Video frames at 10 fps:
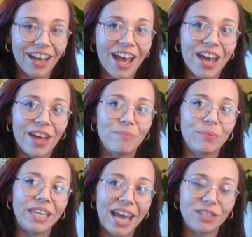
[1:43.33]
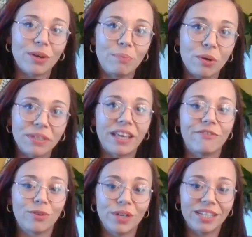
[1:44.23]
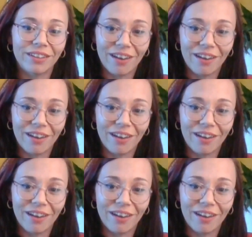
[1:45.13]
But yeah, so I put myself forward.